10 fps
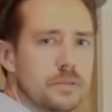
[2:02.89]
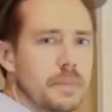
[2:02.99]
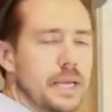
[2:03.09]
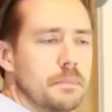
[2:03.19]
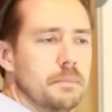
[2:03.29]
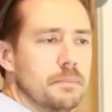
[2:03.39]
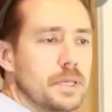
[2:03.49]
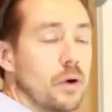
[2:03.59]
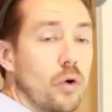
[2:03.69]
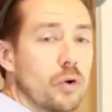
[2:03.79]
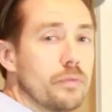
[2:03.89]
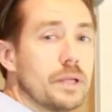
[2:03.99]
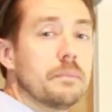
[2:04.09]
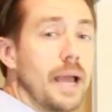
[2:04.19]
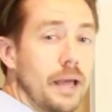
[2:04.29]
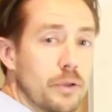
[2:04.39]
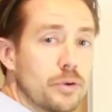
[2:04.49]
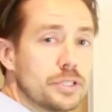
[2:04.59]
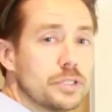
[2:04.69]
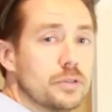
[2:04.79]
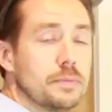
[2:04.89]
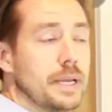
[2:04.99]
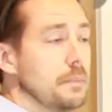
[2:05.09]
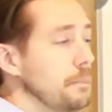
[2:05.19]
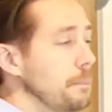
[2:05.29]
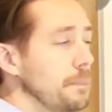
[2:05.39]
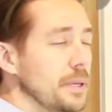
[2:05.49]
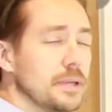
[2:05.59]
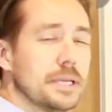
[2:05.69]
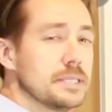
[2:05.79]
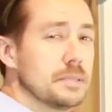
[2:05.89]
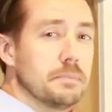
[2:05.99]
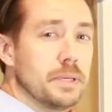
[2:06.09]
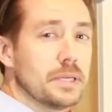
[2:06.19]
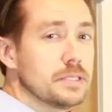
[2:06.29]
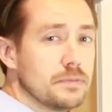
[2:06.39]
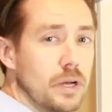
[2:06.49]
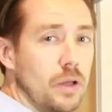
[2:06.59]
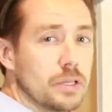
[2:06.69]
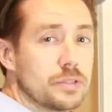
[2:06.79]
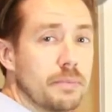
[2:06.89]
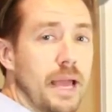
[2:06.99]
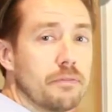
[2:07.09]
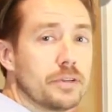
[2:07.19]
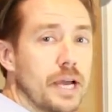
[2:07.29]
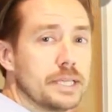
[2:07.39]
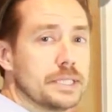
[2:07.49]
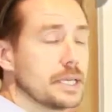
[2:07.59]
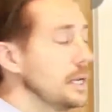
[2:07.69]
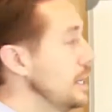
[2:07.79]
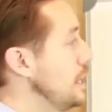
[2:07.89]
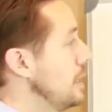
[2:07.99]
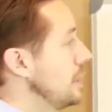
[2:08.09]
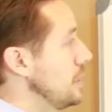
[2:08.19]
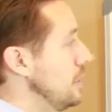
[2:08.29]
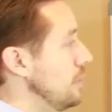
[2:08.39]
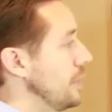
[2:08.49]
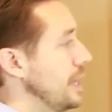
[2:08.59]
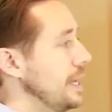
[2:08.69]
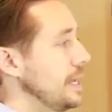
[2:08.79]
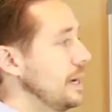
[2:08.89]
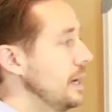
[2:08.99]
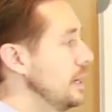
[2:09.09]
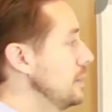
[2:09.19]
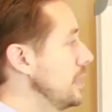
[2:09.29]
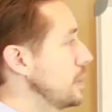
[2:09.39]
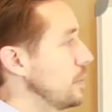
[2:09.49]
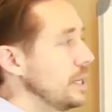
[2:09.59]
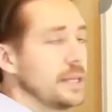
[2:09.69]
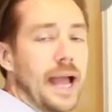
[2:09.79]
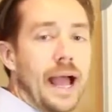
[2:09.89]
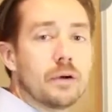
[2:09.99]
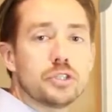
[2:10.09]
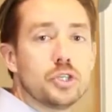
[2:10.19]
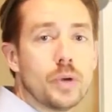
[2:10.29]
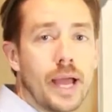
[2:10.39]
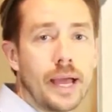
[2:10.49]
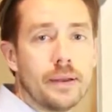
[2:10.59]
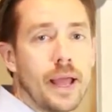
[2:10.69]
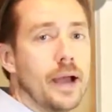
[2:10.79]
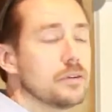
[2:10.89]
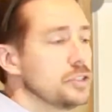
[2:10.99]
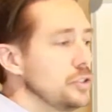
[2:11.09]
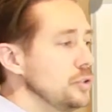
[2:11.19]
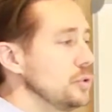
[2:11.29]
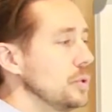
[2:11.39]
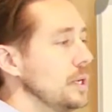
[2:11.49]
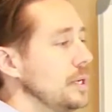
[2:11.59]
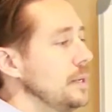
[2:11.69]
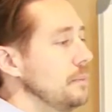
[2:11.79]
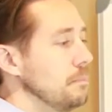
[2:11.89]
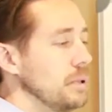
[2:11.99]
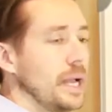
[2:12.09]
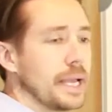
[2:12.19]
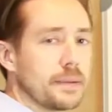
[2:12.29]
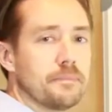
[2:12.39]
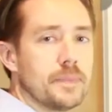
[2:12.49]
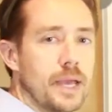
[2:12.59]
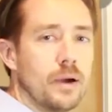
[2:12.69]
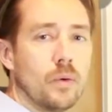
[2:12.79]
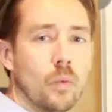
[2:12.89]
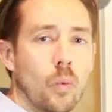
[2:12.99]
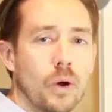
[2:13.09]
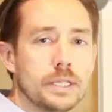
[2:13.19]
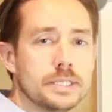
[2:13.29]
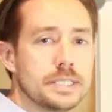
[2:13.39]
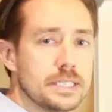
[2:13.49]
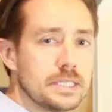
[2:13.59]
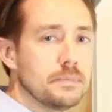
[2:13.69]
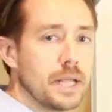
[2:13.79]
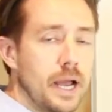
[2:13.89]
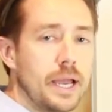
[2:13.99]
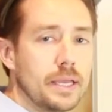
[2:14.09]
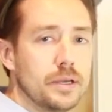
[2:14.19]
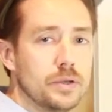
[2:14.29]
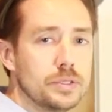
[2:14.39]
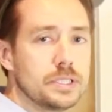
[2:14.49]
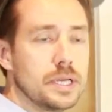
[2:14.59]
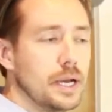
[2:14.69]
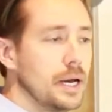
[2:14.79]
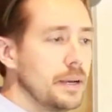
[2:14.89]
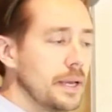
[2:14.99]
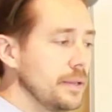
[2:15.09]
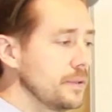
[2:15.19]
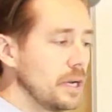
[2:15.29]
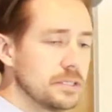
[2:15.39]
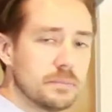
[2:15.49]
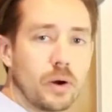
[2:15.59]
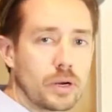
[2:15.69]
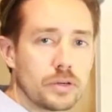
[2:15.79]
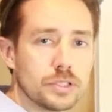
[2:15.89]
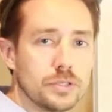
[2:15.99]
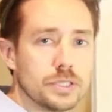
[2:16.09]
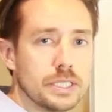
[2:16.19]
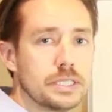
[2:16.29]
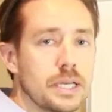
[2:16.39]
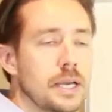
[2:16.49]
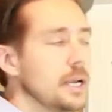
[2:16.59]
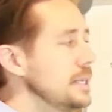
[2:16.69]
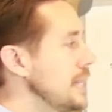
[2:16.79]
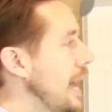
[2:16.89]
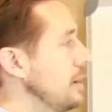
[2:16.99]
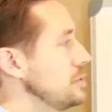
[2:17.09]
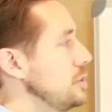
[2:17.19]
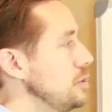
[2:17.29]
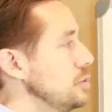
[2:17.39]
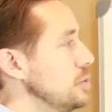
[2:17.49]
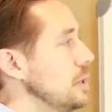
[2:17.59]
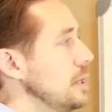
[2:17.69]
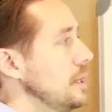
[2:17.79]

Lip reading: made, Ogilvy and Mathers, who made billions and billions of dollars from advertising, they created the how-to ad, how to blank. Now, one system that I use, and tons of marketers use this, is how to